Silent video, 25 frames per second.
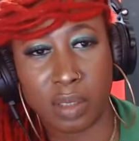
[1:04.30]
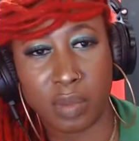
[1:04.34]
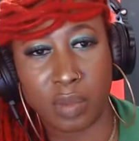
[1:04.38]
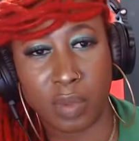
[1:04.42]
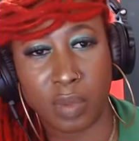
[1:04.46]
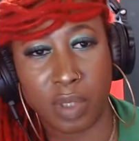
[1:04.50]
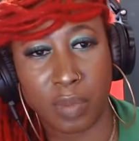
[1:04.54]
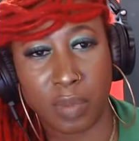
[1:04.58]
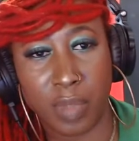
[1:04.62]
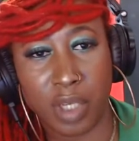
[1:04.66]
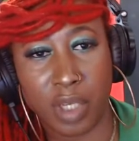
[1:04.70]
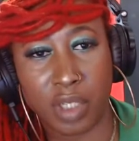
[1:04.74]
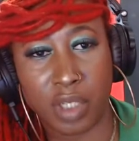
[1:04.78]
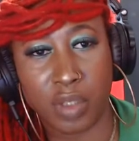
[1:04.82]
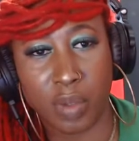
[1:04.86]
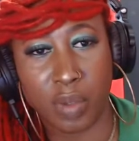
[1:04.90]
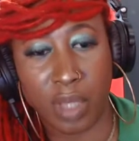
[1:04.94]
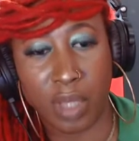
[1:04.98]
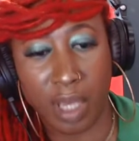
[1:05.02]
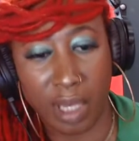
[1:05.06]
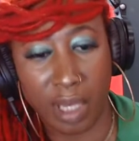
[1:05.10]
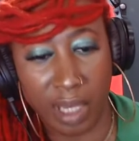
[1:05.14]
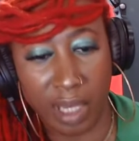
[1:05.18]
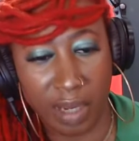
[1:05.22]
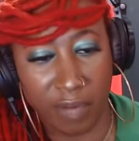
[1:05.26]
want to make sure
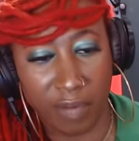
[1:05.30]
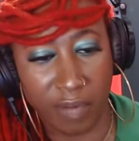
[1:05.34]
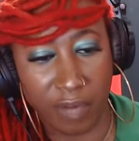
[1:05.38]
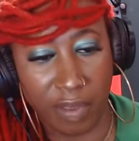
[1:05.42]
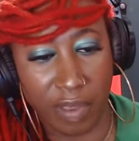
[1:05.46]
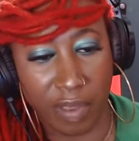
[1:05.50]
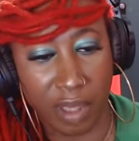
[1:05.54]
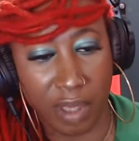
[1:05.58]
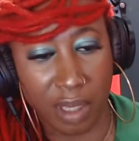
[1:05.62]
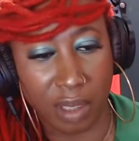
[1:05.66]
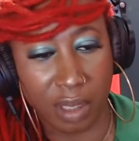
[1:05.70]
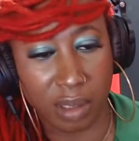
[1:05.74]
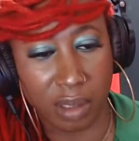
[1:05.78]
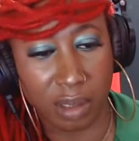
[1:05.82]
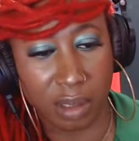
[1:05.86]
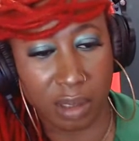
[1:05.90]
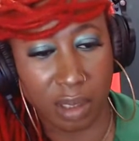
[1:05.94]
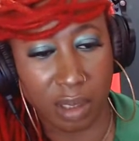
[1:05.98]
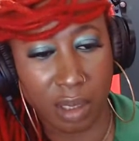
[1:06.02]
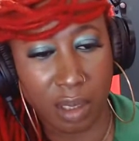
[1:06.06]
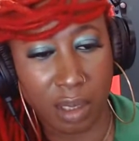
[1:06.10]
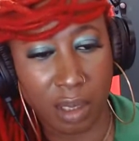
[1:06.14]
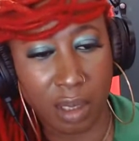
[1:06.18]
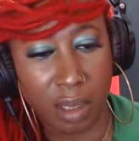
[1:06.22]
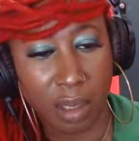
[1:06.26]
that everything is
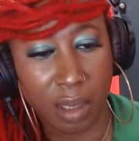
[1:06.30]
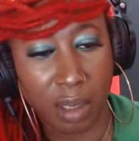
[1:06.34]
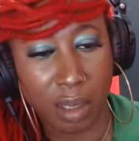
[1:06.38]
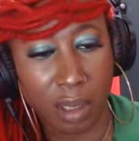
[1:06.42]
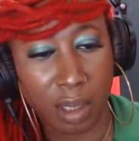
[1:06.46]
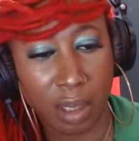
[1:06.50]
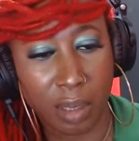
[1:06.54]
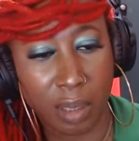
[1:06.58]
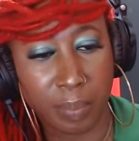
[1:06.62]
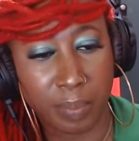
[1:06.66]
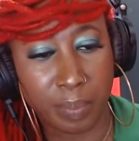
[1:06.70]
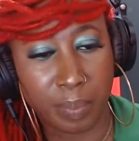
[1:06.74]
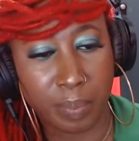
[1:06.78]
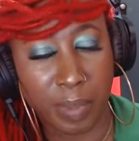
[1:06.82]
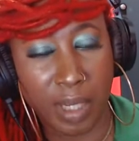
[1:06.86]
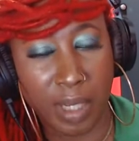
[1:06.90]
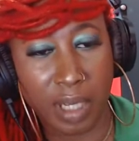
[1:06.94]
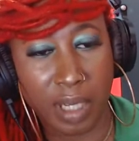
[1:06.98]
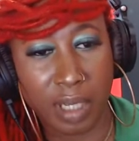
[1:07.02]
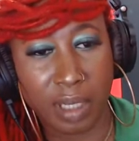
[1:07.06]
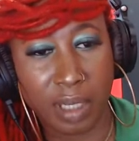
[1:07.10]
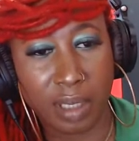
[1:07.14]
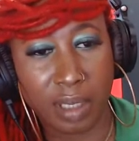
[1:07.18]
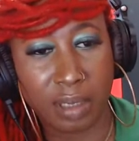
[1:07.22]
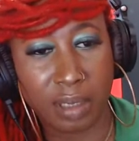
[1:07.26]
up
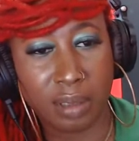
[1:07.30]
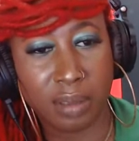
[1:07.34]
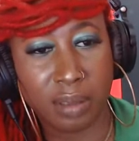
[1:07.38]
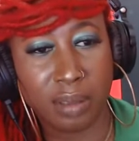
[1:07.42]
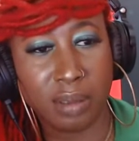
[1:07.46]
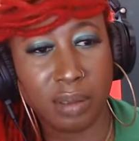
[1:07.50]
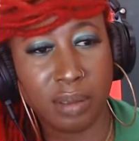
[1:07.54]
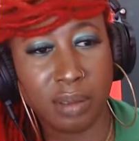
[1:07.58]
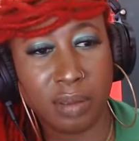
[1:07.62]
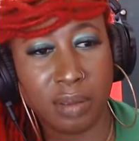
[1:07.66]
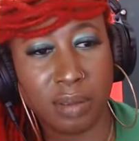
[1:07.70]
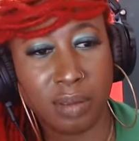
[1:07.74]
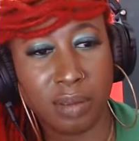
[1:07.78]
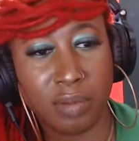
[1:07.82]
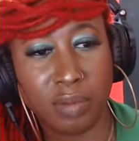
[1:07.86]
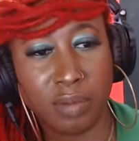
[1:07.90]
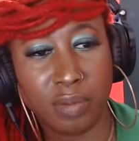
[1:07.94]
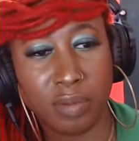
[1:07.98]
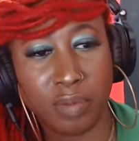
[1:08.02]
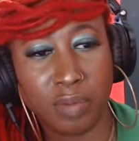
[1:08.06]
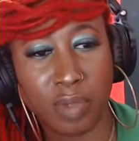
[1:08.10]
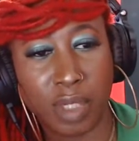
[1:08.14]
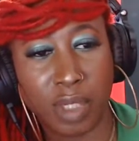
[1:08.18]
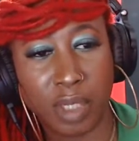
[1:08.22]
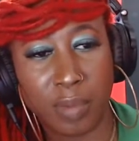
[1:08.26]

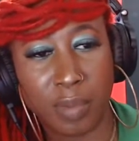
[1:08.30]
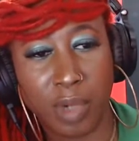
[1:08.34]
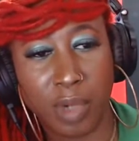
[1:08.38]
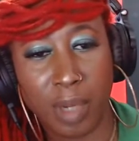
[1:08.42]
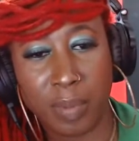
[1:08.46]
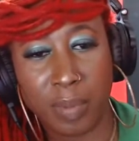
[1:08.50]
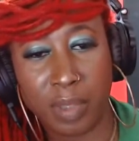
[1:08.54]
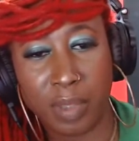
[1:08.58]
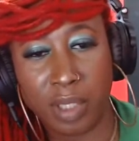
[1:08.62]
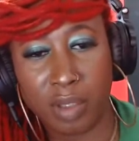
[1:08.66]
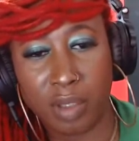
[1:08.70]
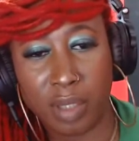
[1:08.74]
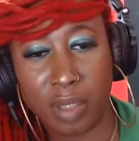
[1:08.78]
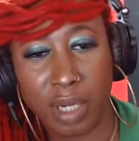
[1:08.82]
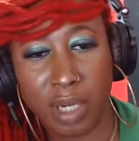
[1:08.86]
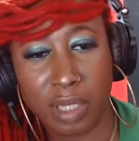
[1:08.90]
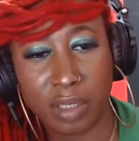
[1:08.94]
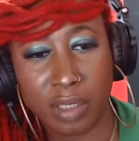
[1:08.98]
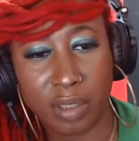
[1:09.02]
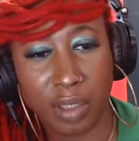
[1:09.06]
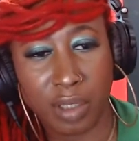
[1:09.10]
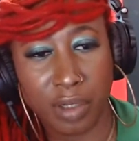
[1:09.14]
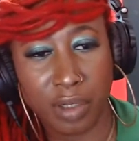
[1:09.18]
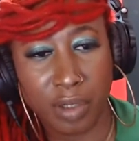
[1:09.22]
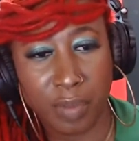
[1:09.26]
and running properly. You guys
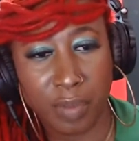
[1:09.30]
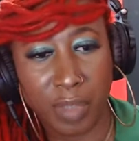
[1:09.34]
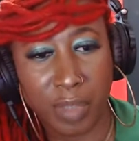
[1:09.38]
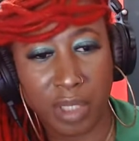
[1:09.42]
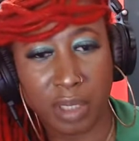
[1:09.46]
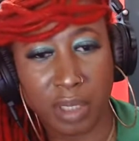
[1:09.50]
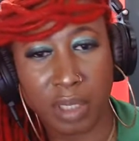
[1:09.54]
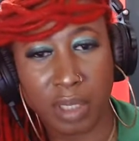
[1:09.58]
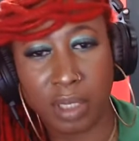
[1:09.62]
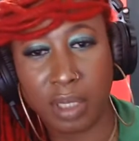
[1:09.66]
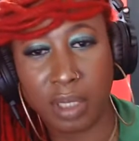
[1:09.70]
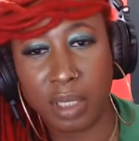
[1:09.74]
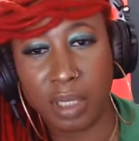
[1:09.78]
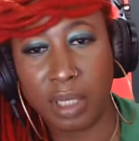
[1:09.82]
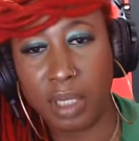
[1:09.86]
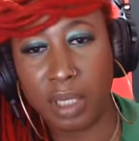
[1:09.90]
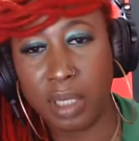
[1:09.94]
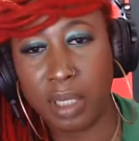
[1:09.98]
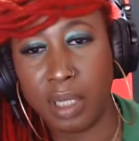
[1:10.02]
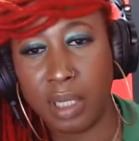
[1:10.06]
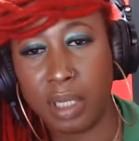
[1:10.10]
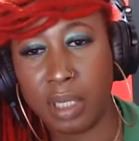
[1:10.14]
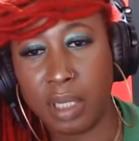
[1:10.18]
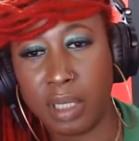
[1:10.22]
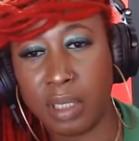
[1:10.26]
are hearing me
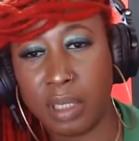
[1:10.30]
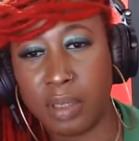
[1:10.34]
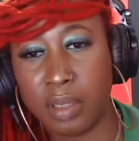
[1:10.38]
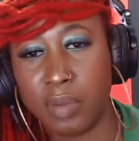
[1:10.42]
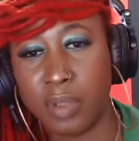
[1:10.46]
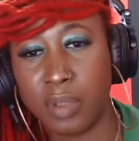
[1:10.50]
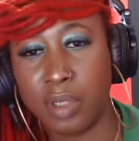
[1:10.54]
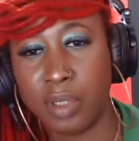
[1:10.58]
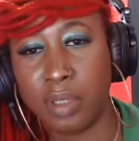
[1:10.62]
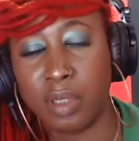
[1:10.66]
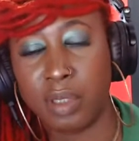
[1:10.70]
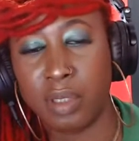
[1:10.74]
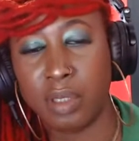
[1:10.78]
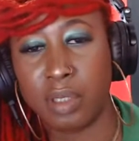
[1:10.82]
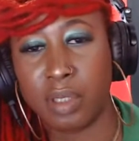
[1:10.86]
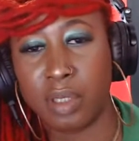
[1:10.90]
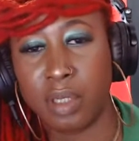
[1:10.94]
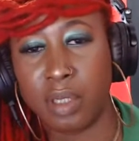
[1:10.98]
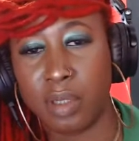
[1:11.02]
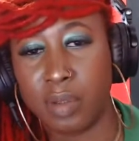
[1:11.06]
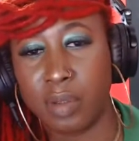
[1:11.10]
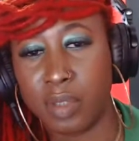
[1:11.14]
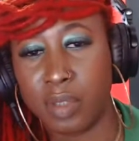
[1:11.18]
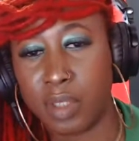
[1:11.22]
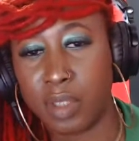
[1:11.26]
clearly, and we're good to
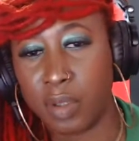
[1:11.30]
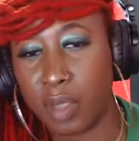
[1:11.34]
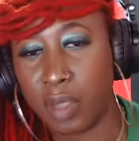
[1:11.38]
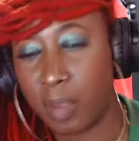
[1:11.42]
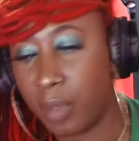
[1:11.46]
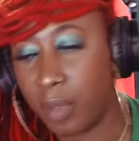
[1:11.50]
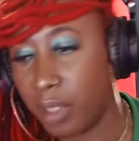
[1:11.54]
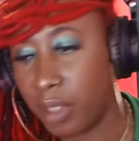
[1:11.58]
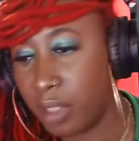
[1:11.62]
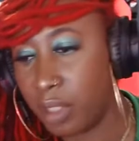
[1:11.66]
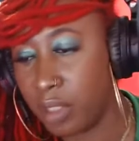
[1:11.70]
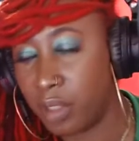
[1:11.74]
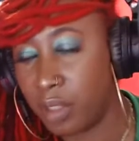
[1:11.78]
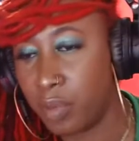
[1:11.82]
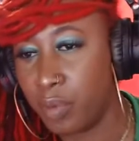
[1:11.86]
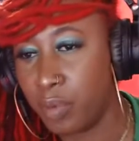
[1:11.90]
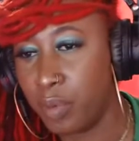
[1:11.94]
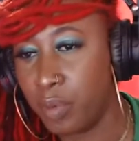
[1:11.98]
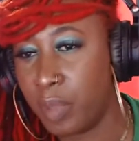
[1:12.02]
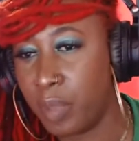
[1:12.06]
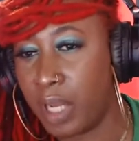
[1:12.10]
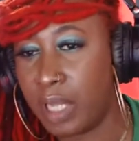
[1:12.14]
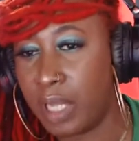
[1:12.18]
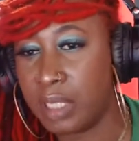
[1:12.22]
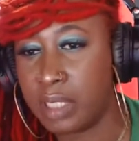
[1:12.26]
go. So come on into the room,
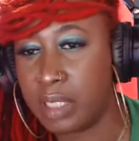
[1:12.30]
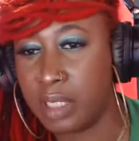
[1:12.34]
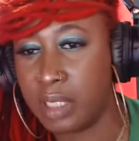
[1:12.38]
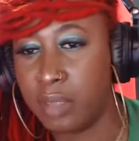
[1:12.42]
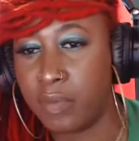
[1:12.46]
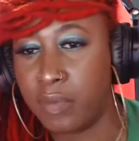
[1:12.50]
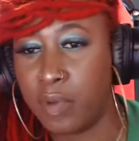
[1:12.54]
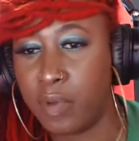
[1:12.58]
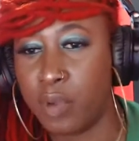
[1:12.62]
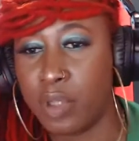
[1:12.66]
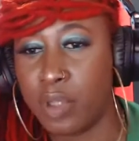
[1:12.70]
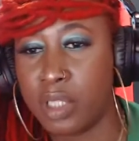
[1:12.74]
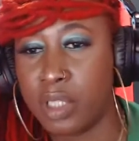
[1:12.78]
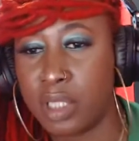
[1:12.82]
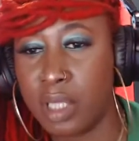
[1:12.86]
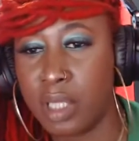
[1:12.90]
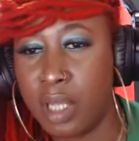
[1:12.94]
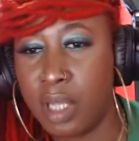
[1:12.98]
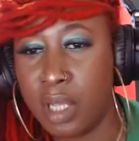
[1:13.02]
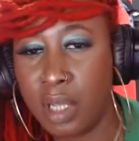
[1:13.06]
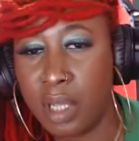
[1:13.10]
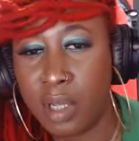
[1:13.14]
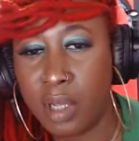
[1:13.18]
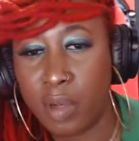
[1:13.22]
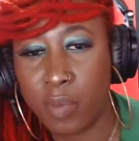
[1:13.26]
guys, and of course,
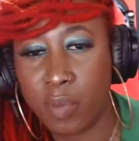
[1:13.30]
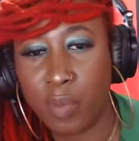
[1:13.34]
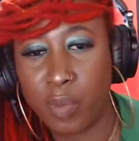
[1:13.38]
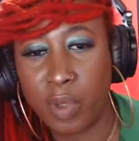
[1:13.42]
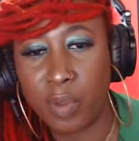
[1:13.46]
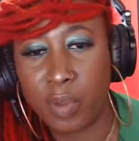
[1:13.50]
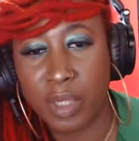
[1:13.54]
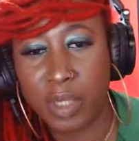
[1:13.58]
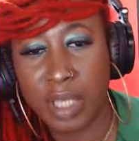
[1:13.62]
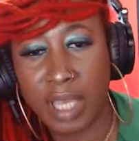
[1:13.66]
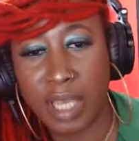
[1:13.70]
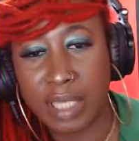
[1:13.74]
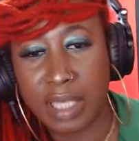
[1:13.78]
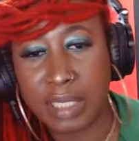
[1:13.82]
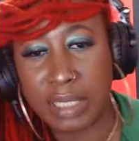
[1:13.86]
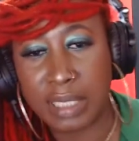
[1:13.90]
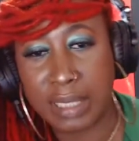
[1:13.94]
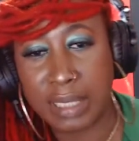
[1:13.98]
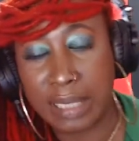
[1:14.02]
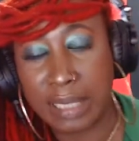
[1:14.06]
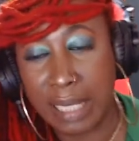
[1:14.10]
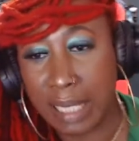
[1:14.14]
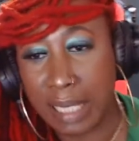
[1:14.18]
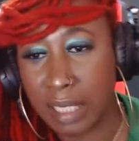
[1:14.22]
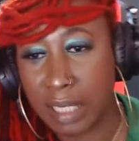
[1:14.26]
we will get
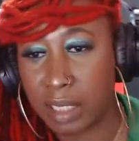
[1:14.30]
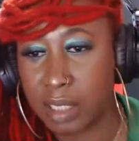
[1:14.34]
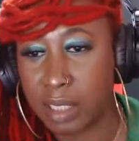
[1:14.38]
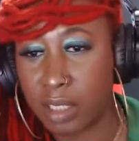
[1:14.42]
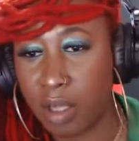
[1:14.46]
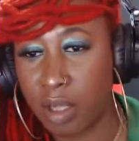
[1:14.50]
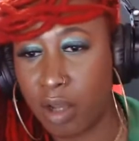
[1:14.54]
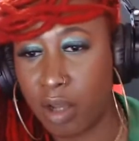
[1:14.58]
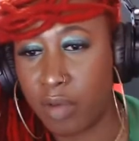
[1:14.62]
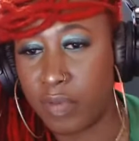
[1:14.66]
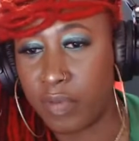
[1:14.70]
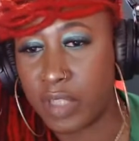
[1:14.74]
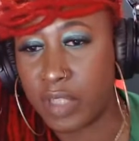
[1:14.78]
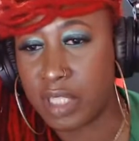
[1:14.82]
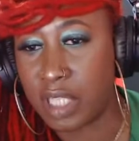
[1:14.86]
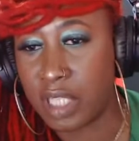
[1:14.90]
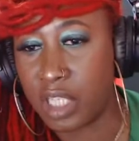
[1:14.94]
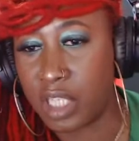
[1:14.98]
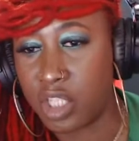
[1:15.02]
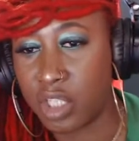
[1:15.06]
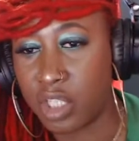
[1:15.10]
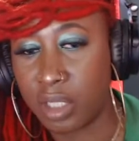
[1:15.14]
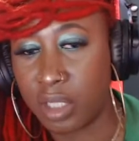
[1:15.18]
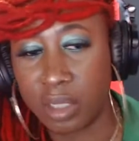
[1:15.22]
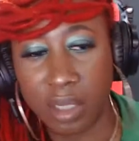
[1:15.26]
today's
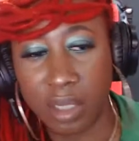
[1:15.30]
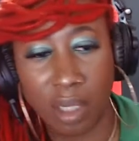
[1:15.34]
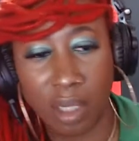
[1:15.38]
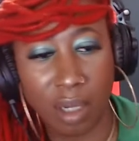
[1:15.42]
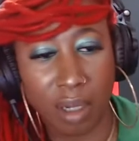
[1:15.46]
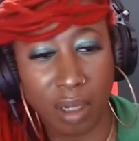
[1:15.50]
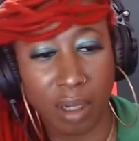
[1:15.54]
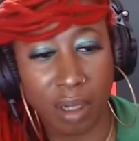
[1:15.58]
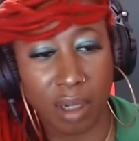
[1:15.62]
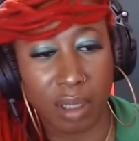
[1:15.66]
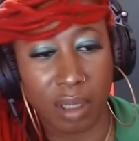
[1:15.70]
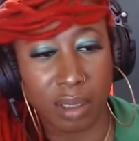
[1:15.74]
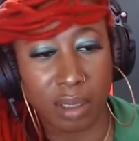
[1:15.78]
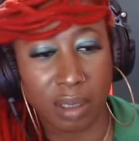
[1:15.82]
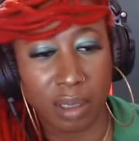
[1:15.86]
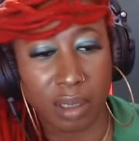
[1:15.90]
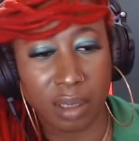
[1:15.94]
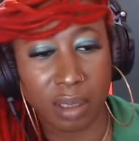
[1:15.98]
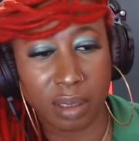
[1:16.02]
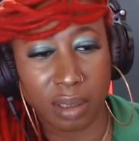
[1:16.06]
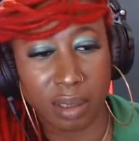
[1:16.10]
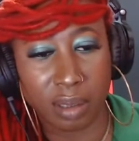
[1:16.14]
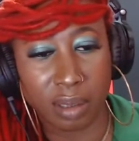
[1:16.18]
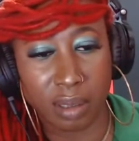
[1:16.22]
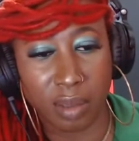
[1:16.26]
conversation on
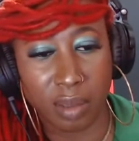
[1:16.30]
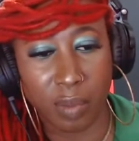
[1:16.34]
the